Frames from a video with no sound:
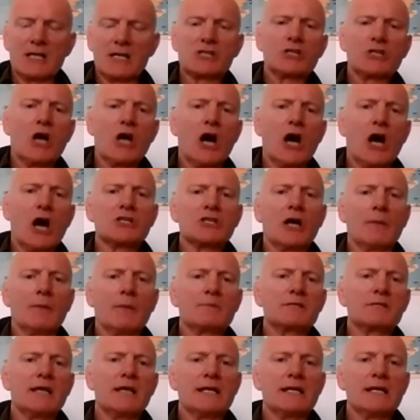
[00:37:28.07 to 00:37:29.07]

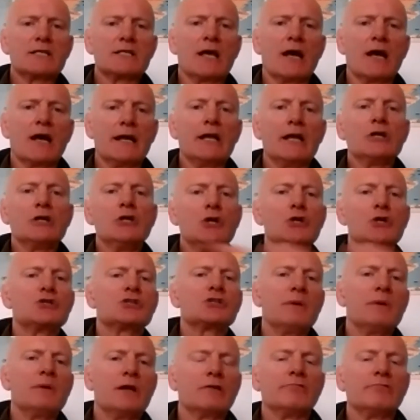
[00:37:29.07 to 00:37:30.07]
startup center, and it
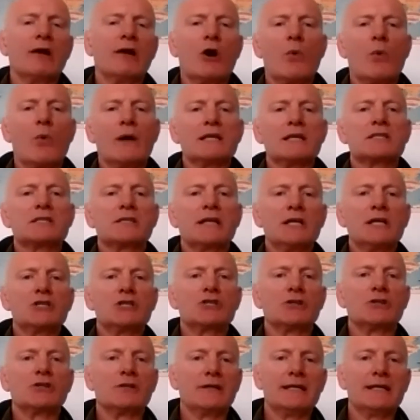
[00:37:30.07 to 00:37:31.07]
used to be a railway
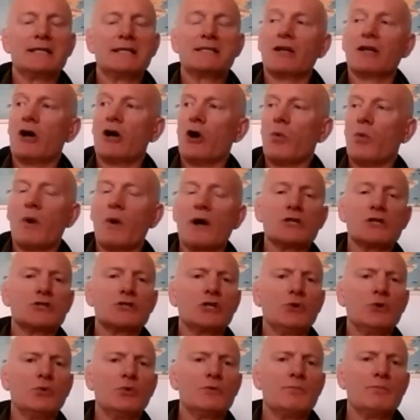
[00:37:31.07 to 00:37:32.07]
station. And he said, "Oh,
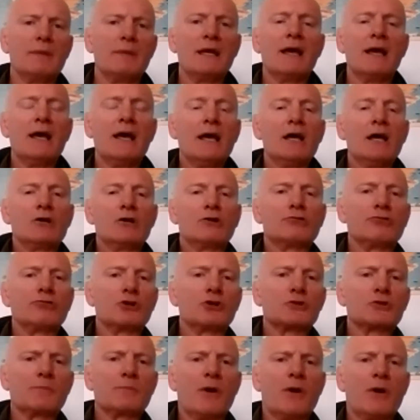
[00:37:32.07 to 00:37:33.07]
once you admit
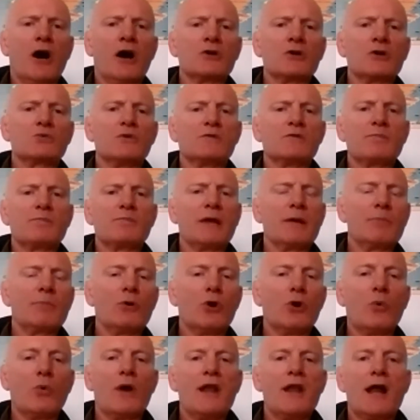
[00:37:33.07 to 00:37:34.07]
cross paths with
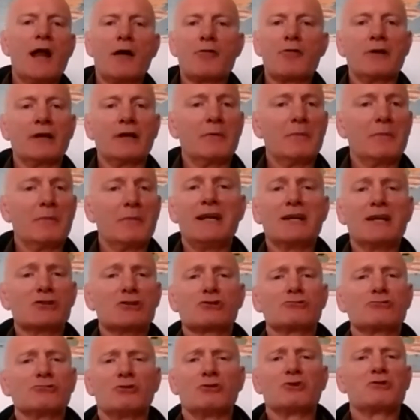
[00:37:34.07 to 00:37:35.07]
people who were nothing." I mean,
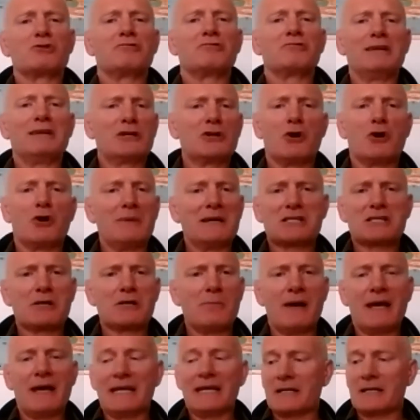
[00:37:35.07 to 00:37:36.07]
extraordinary comments
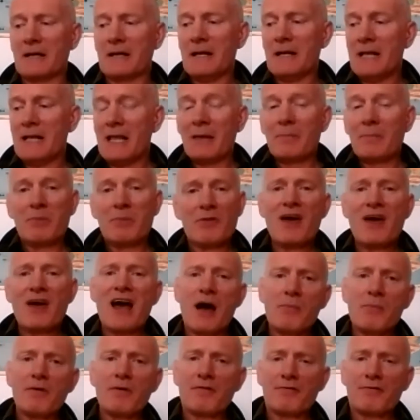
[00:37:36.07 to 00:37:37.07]
to make. But
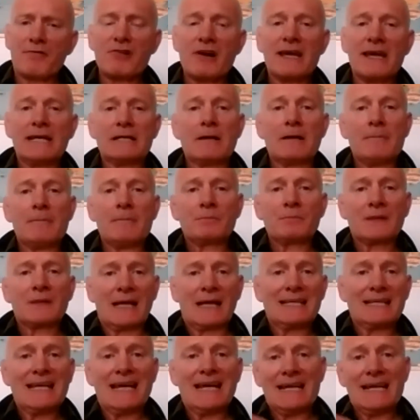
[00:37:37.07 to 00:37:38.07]
that, I'm afraid,
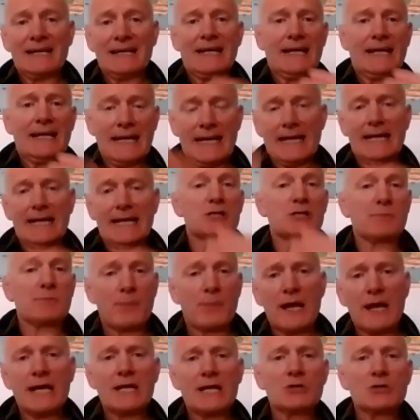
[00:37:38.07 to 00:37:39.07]
again, it
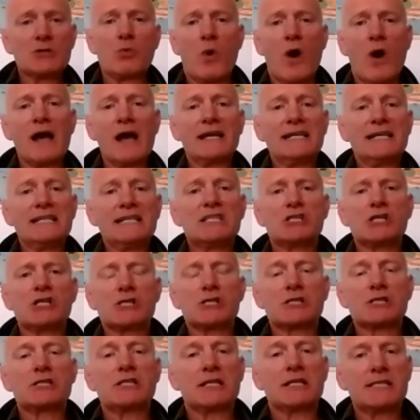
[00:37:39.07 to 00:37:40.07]
explains why he's
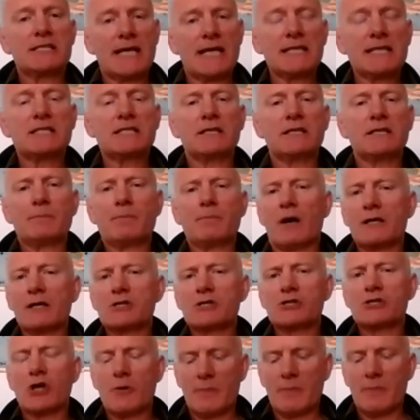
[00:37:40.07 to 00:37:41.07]
just detested
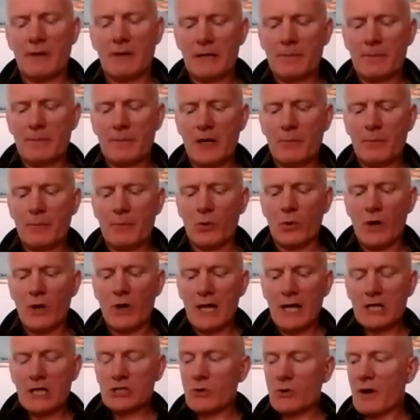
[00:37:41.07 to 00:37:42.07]
by so many people.
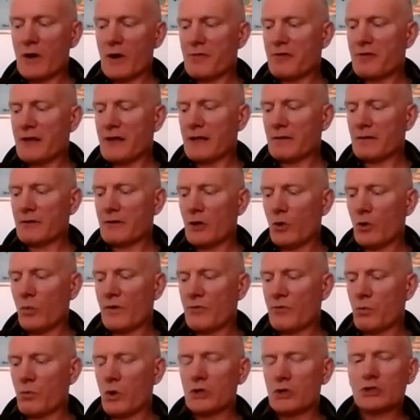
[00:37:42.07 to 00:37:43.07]
So I think that
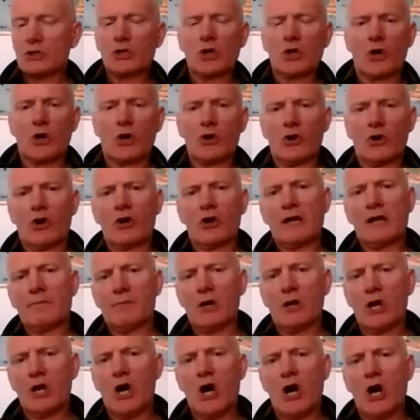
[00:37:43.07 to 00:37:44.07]
with what's gone on
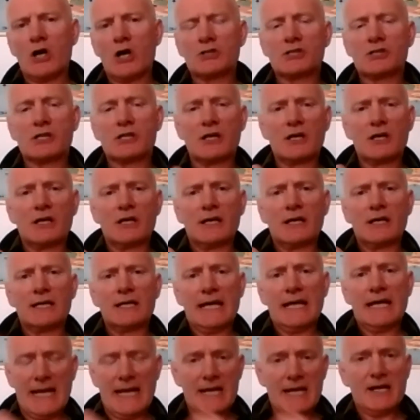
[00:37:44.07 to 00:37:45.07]

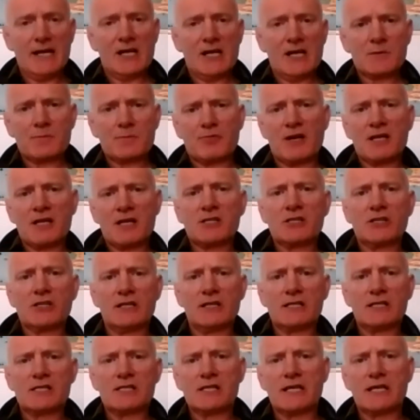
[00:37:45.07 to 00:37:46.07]
in his
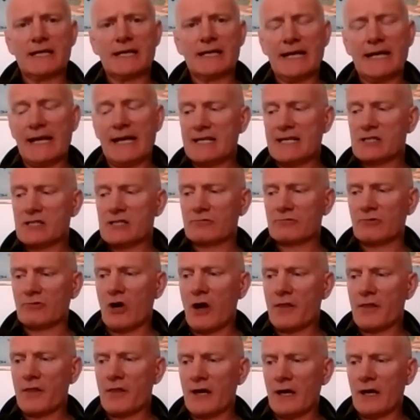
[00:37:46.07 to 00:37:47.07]
presidency and his
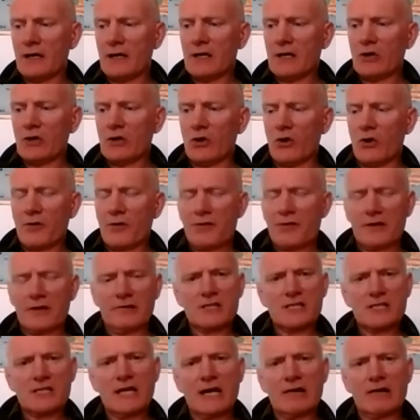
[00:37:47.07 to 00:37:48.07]
rather
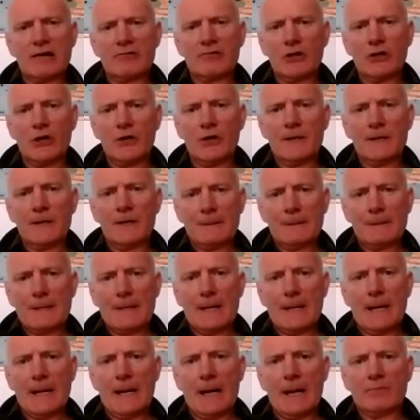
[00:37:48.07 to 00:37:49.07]
authoritarian
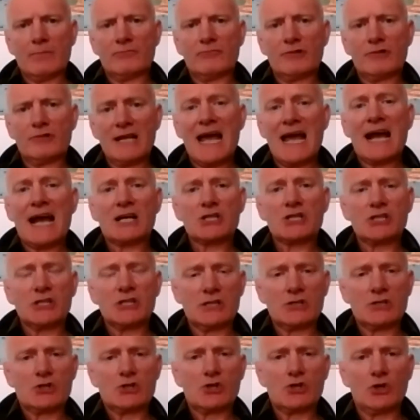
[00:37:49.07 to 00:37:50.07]

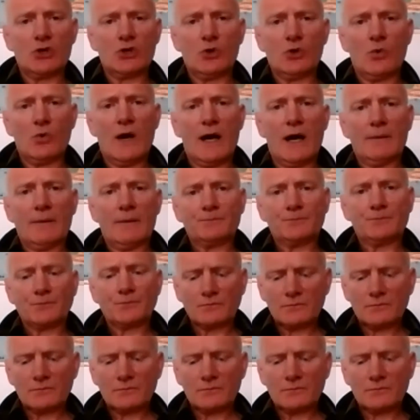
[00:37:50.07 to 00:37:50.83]
reaction to